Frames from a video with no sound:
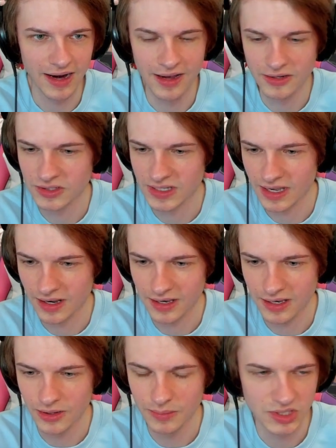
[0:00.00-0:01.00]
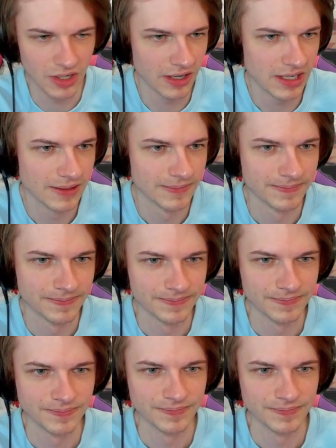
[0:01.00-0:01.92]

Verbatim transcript: I understand, Aiko. I'm sorry. This ought